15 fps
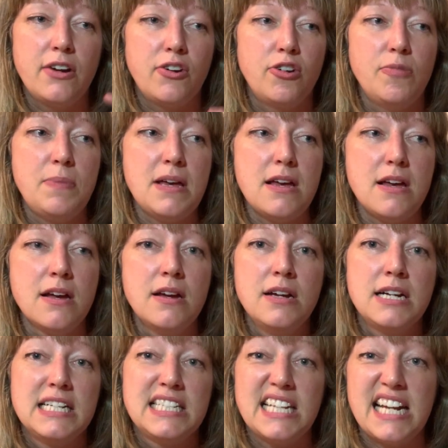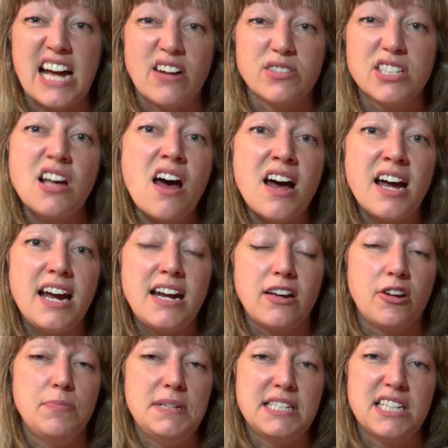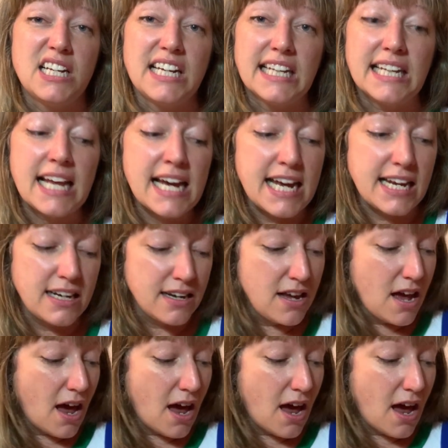could be sitting outside, it could be sitting in light.